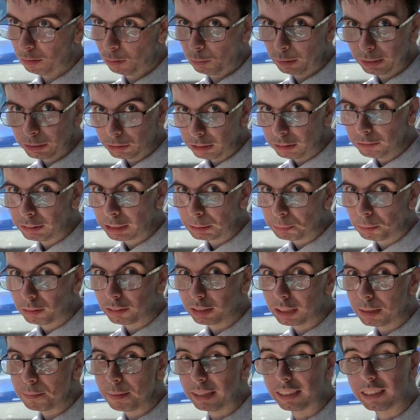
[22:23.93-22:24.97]
always try and
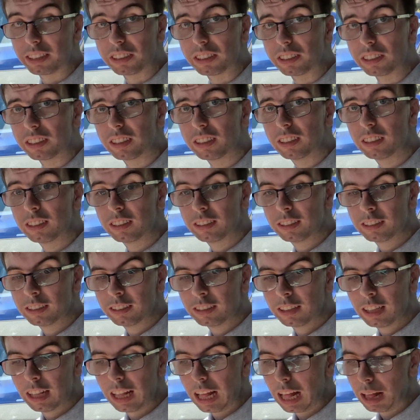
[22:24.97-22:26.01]
respond to the messages
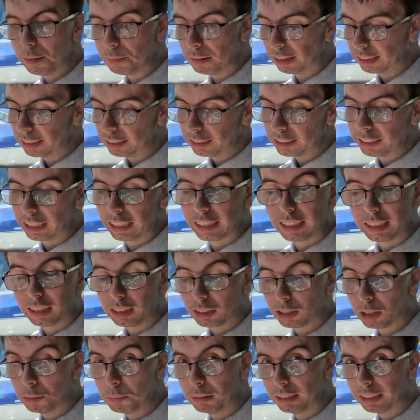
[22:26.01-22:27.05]
that you send in
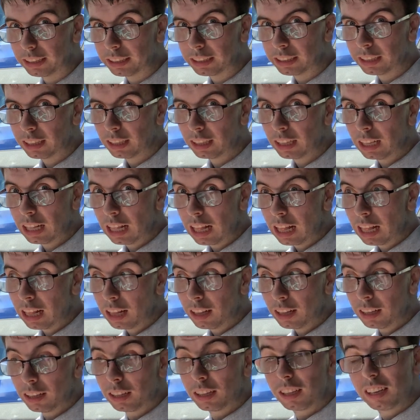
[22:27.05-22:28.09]
the comments.
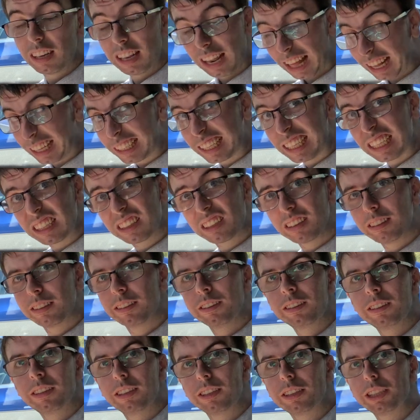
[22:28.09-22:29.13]
Like it,
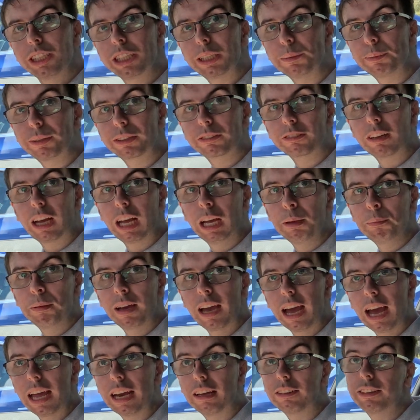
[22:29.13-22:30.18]
subscribe,
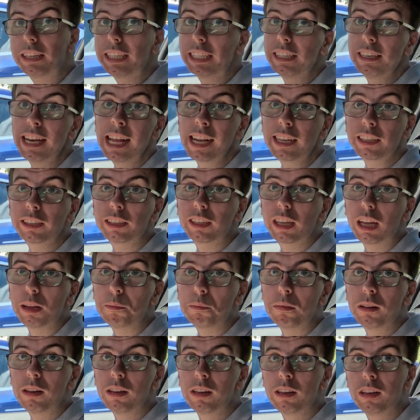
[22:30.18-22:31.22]
and I'll see you next
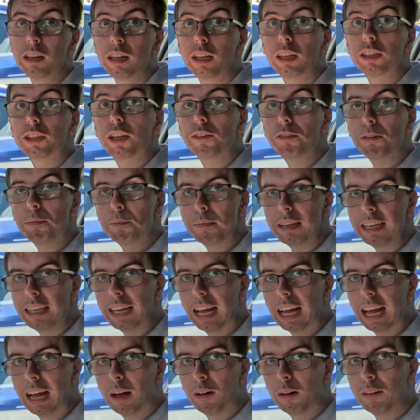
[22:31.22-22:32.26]
time. So from
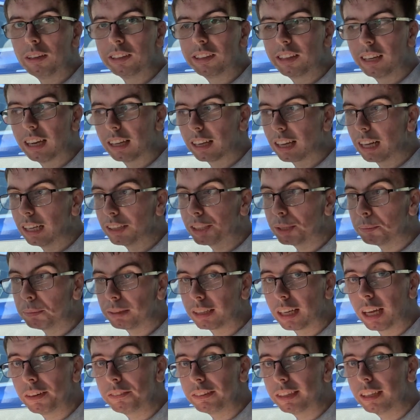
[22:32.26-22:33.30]
me, at Older Select Guy Jimmy
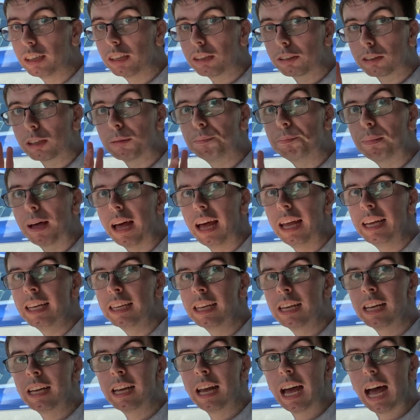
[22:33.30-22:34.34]
Kirby, goodbye,
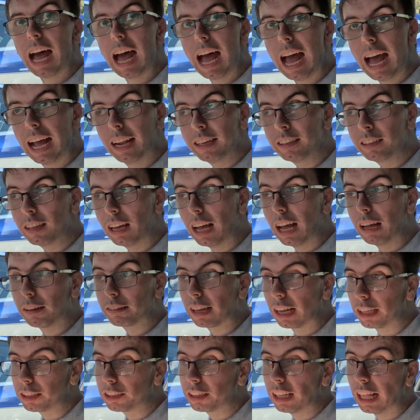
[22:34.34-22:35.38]
and I'll
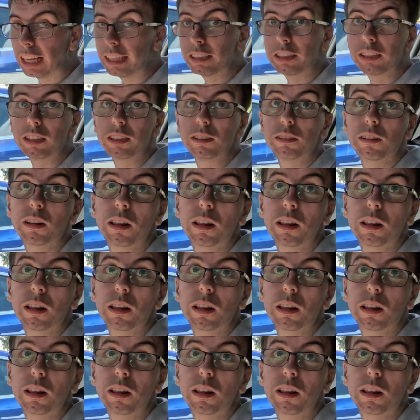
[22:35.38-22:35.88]
catch you later.